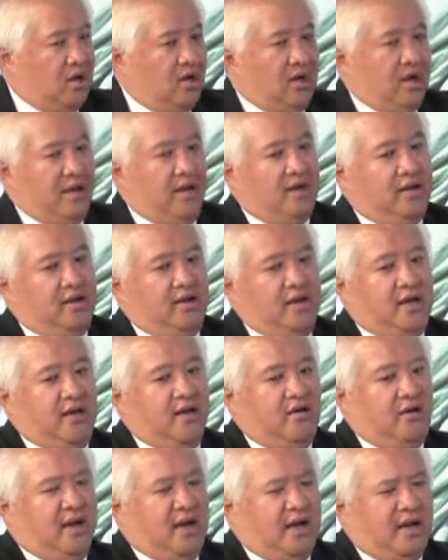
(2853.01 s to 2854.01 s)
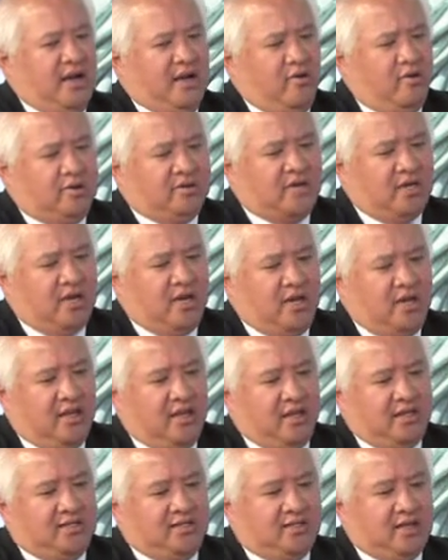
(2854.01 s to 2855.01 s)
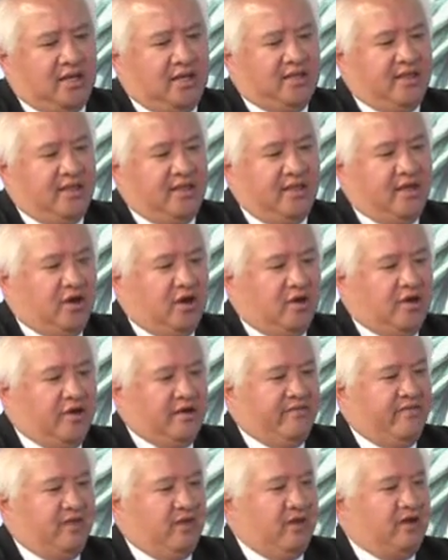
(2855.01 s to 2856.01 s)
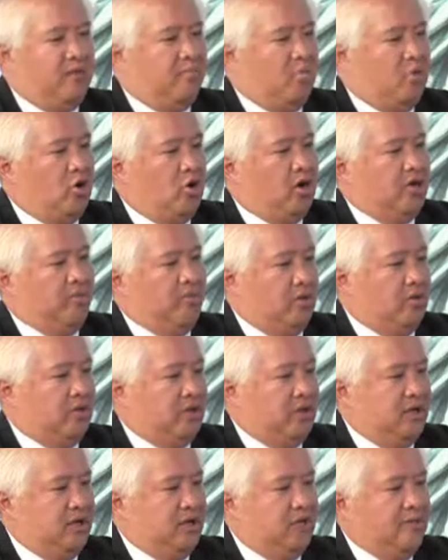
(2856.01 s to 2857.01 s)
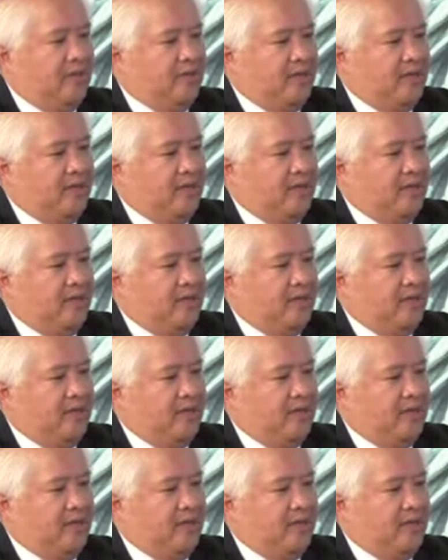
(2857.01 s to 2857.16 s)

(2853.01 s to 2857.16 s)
And I always kind of say that even in a burning building,